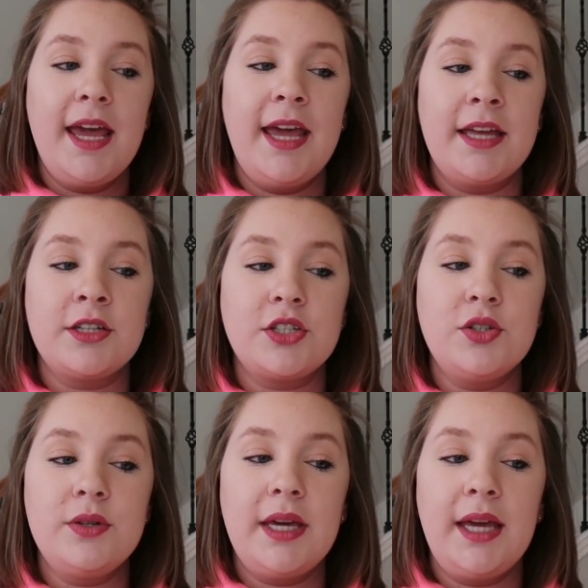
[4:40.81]
and
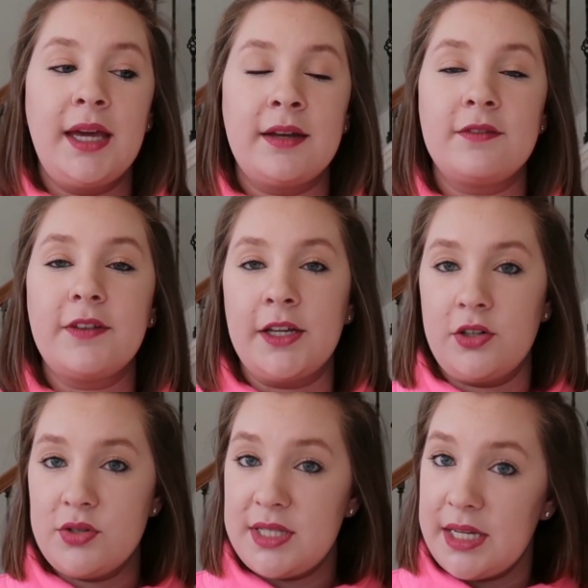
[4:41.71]
you can find
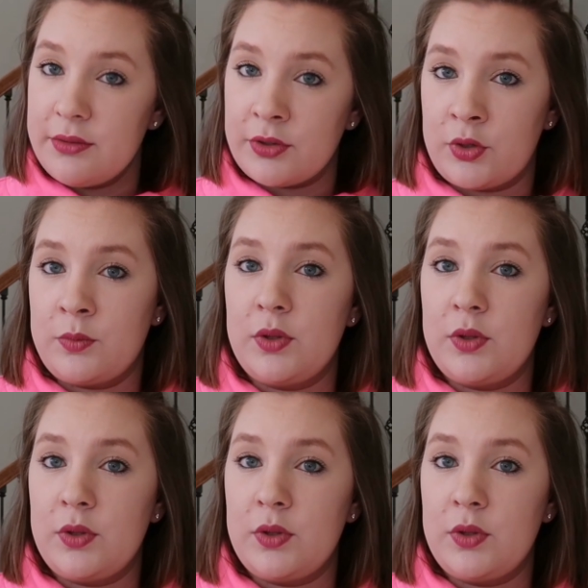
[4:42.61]
your stateroom,